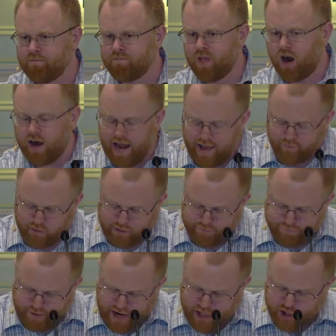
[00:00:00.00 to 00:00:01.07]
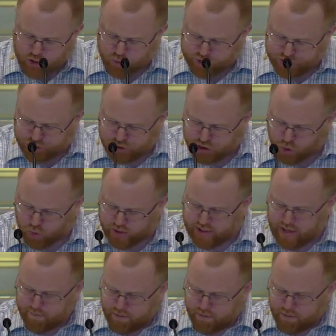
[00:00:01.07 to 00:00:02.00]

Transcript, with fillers: Our Heavenly Father restored them,